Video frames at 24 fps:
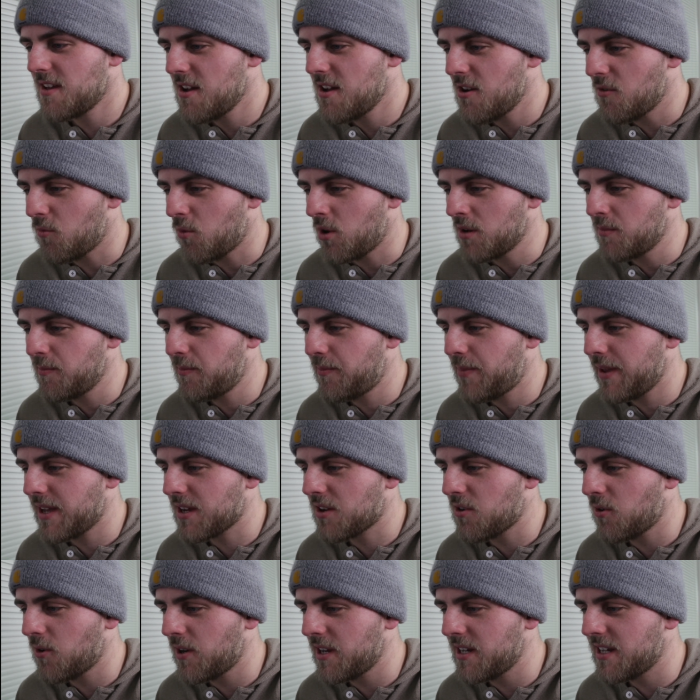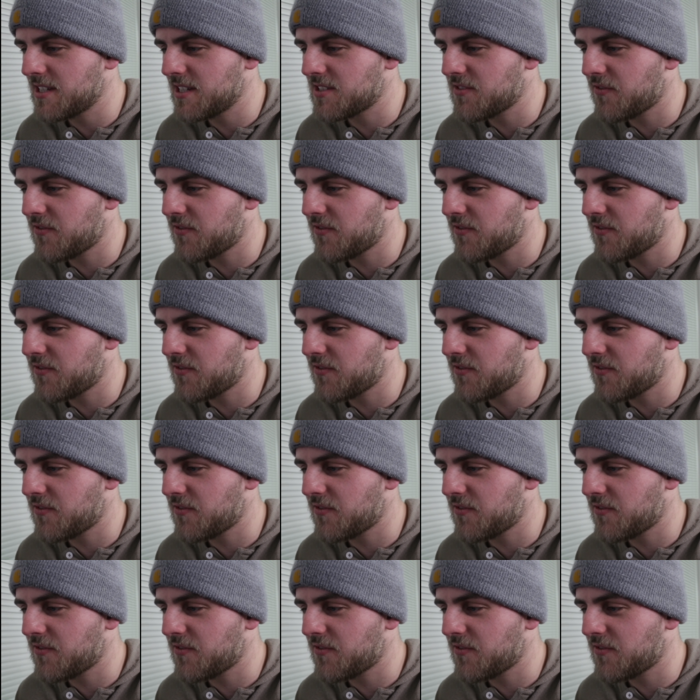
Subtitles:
1 Bitcoin is